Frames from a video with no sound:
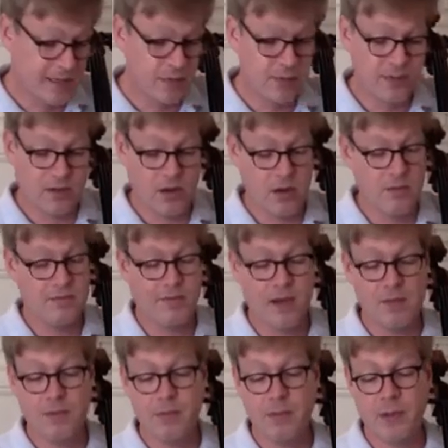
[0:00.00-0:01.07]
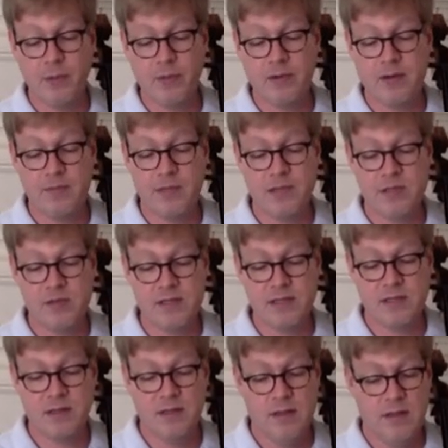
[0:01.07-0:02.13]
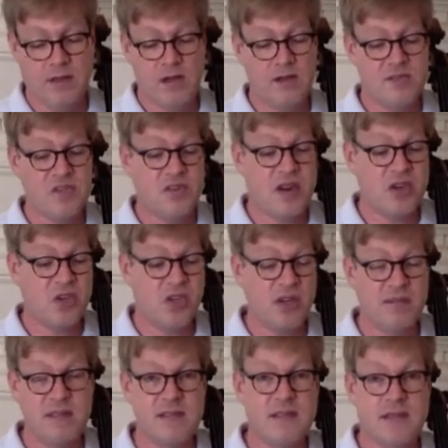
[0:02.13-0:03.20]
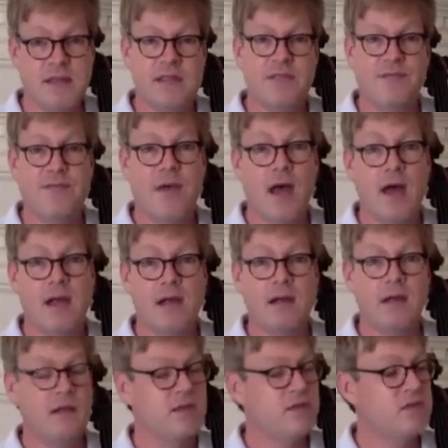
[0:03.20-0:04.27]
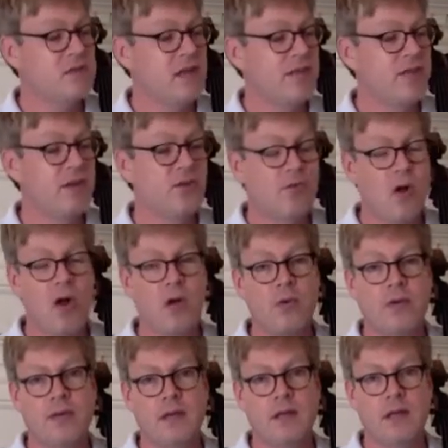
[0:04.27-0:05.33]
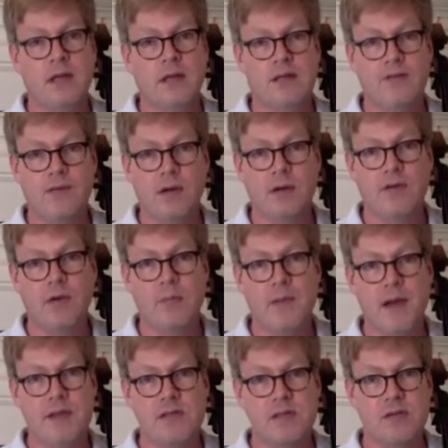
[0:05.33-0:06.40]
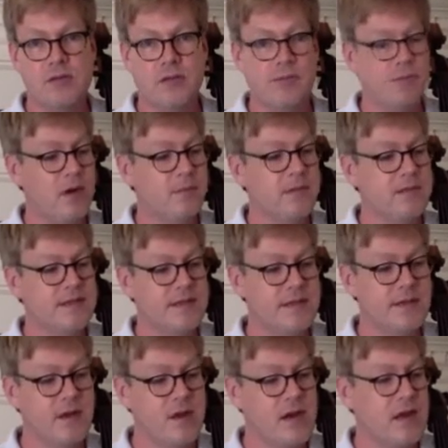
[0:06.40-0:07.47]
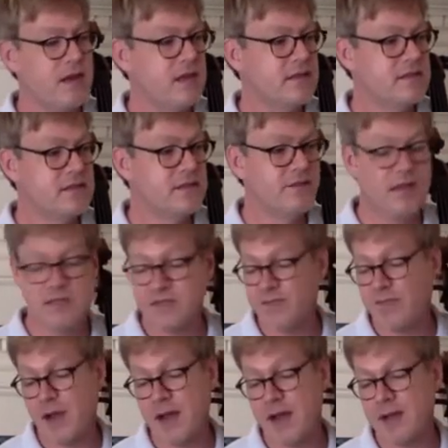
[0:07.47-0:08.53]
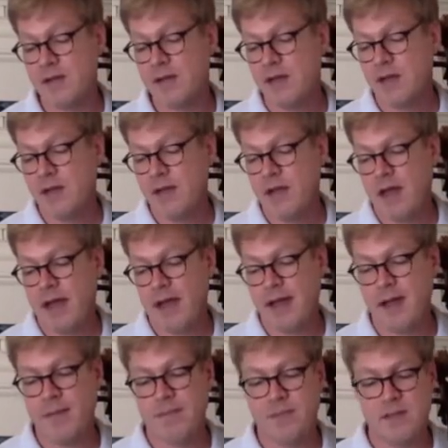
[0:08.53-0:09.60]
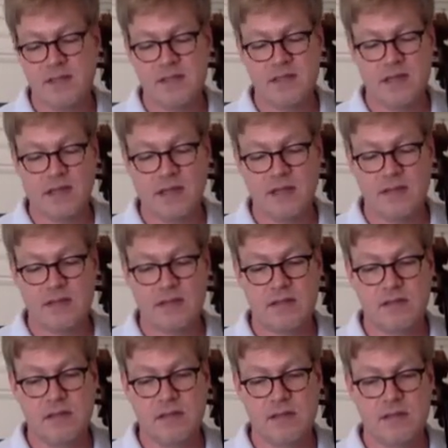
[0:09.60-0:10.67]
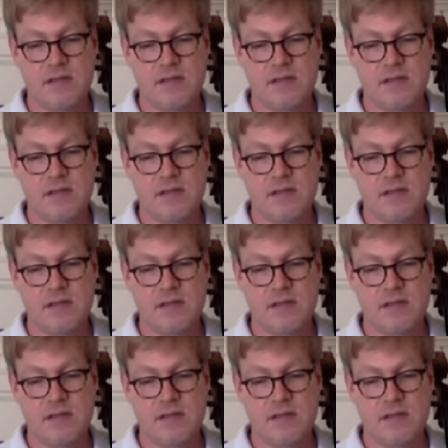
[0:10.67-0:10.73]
begin with the carbon fiber bow that I've been using. The construction of this thing is fine. There's nothing wrong with it. It's very robust. You could probably sit on it. It's fine. The stick is